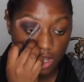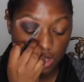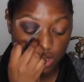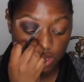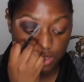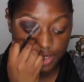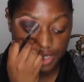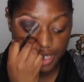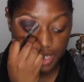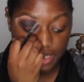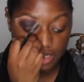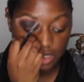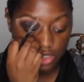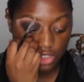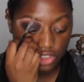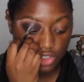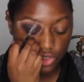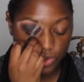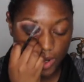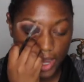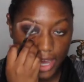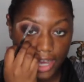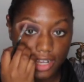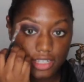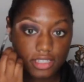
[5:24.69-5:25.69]
just because it
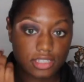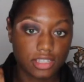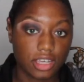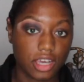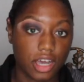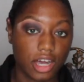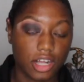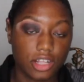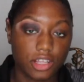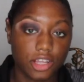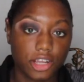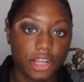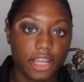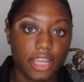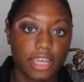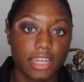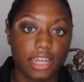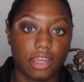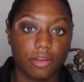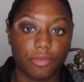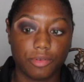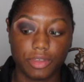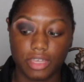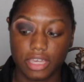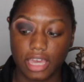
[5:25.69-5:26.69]
drags the color and
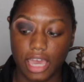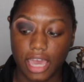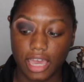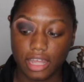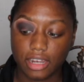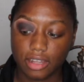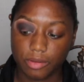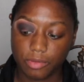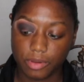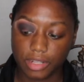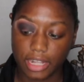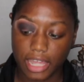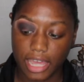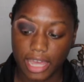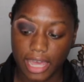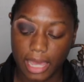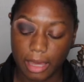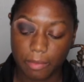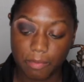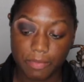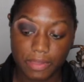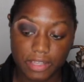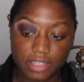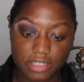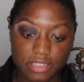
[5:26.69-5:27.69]
I really hate it when that
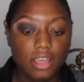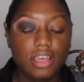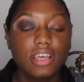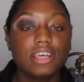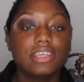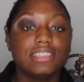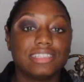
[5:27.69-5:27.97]
happens.